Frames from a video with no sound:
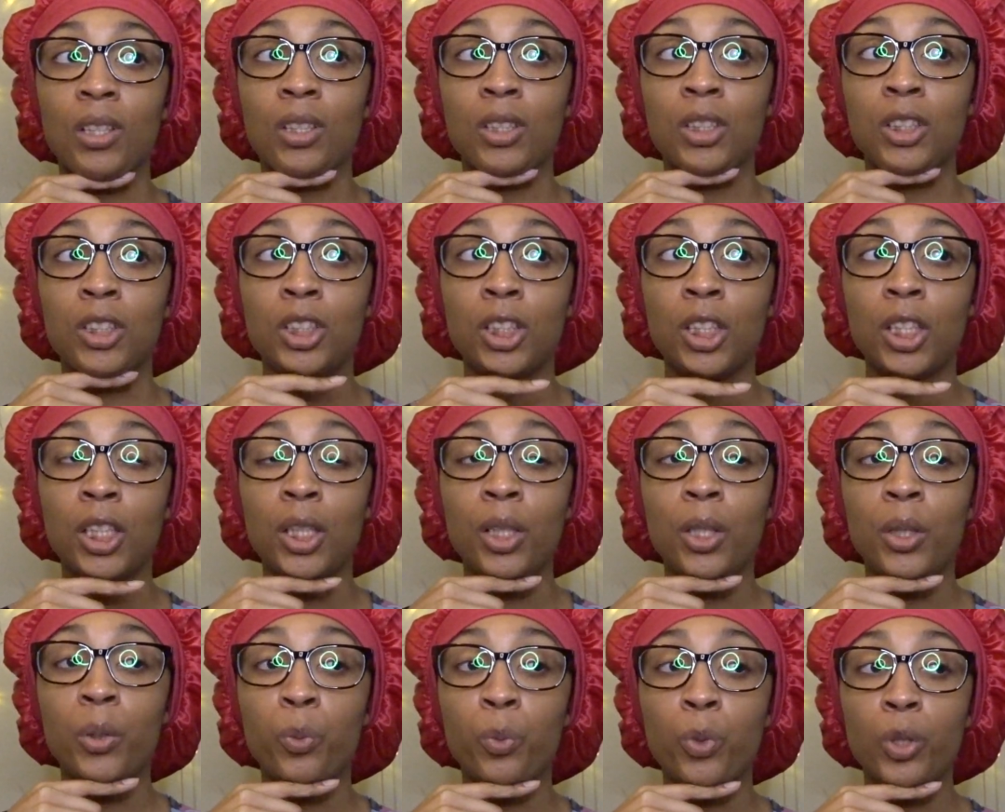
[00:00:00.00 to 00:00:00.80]

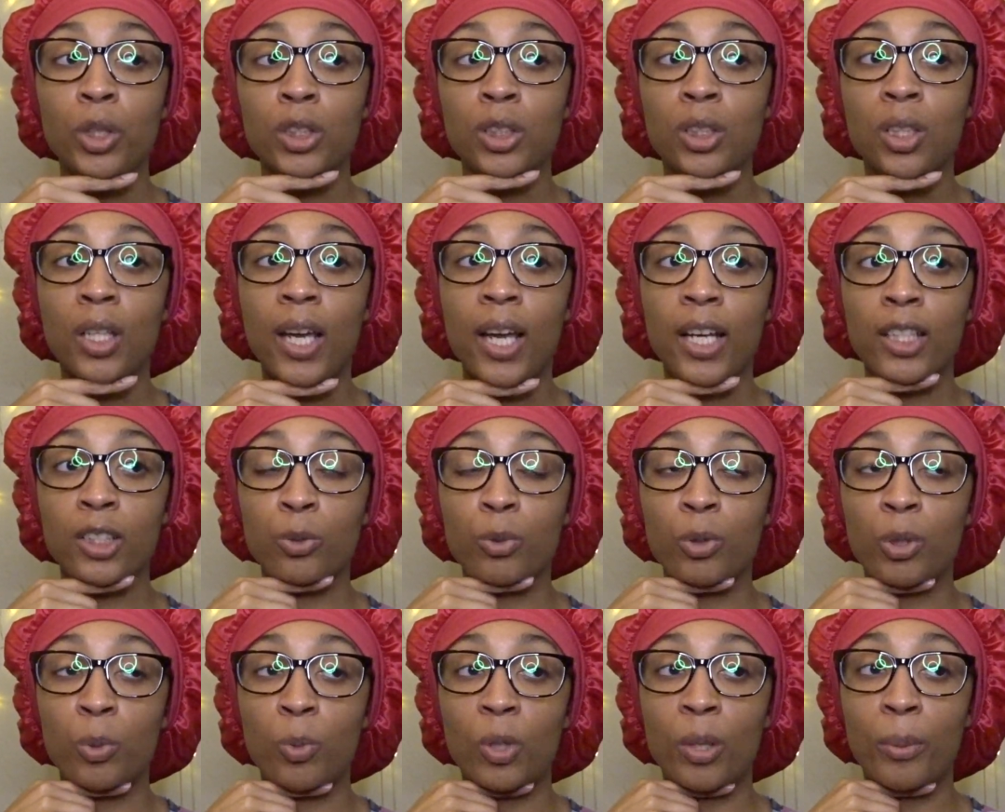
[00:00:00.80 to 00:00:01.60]
She was
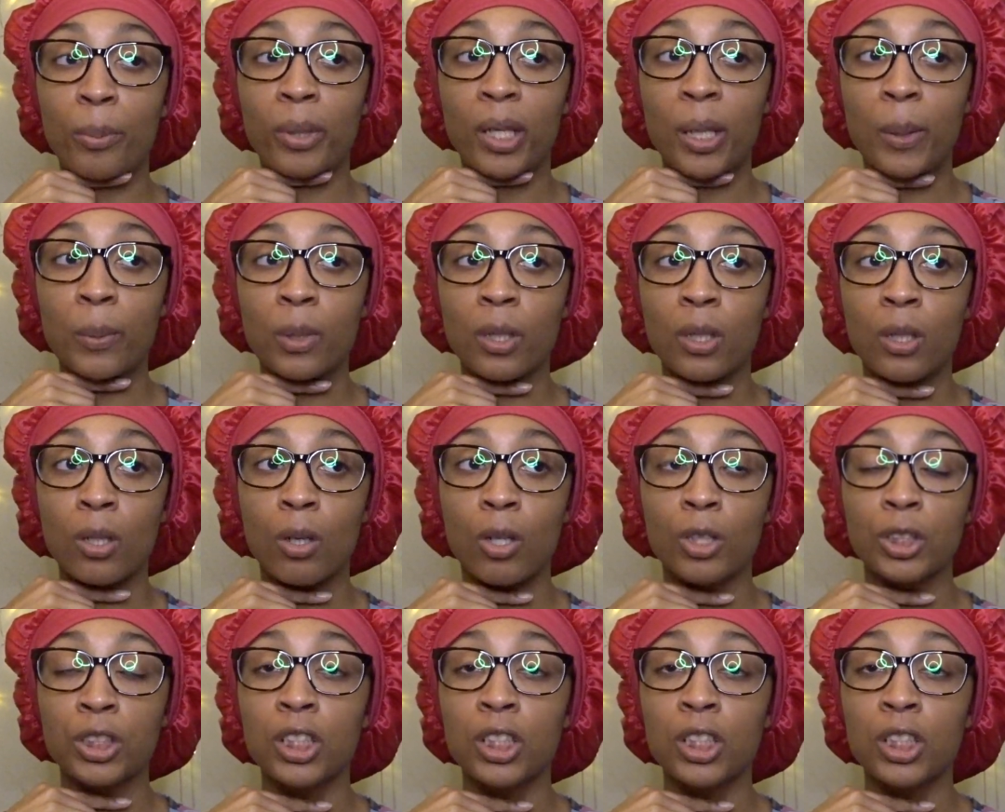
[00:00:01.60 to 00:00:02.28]
actually the one playing with the doll.